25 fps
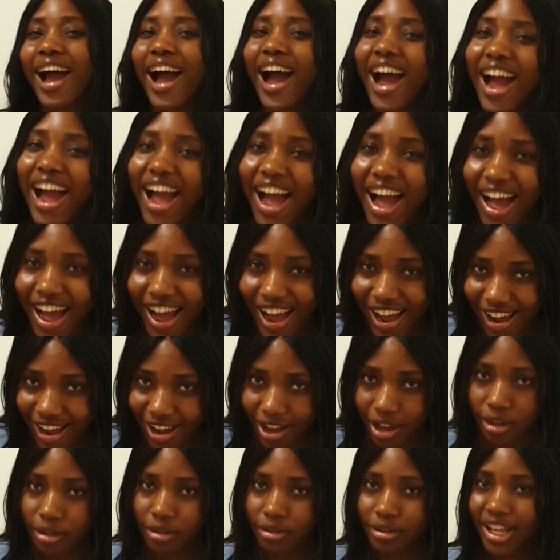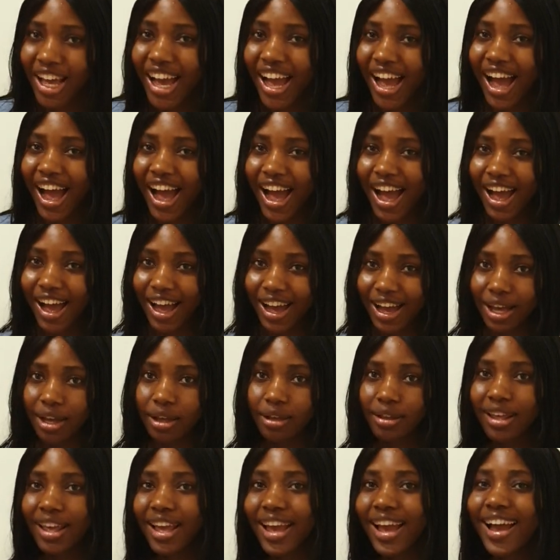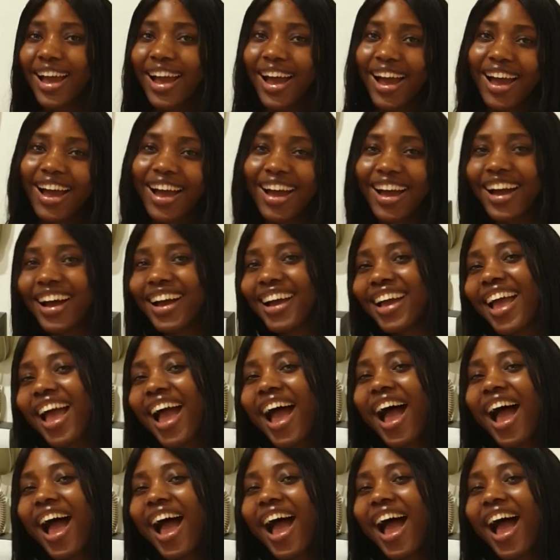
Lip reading: Ha ha ha ha ha ha.